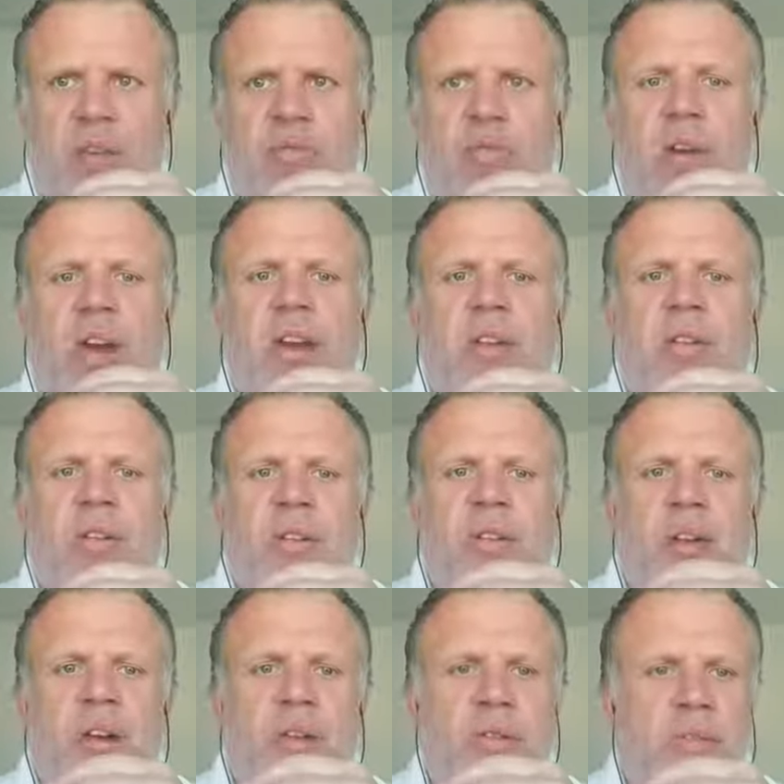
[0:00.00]
right across
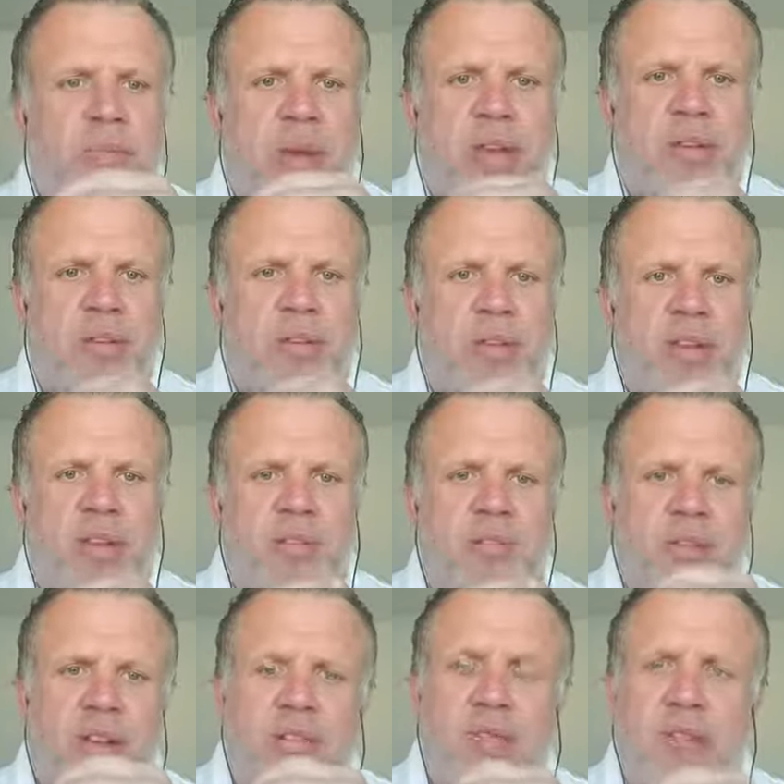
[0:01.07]
a whole spectrum
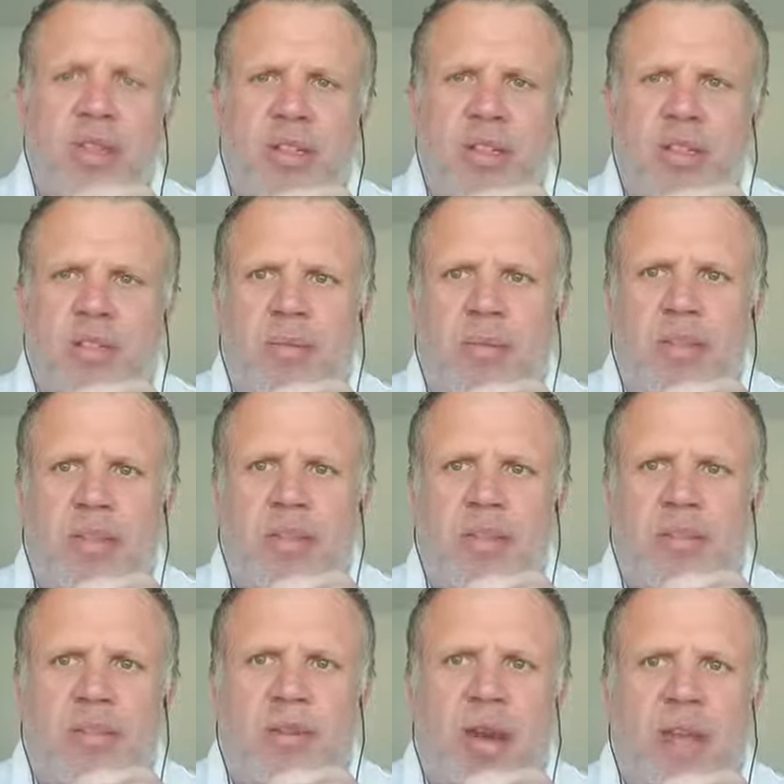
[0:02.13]
of business to
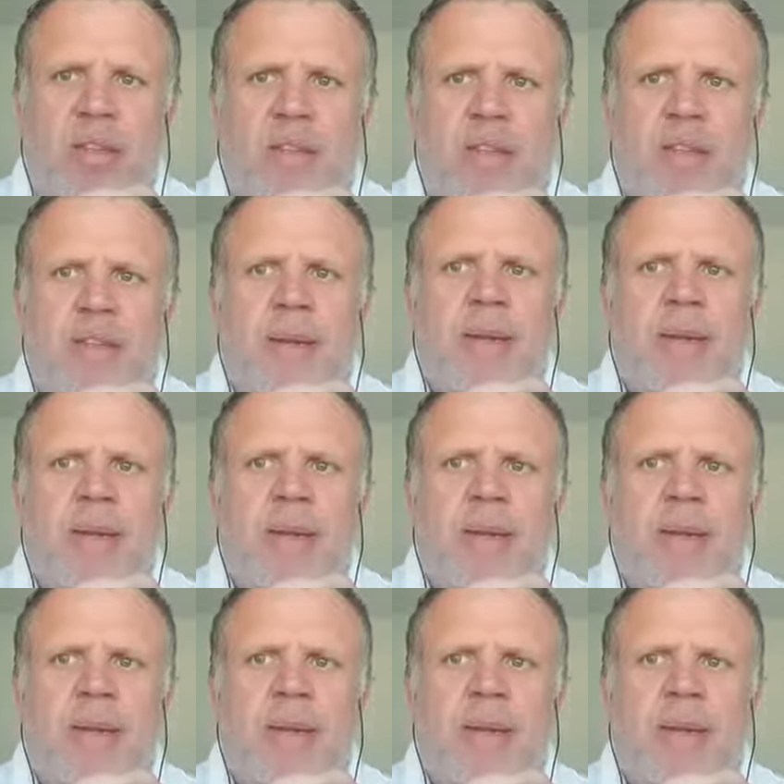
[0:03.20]
business brands,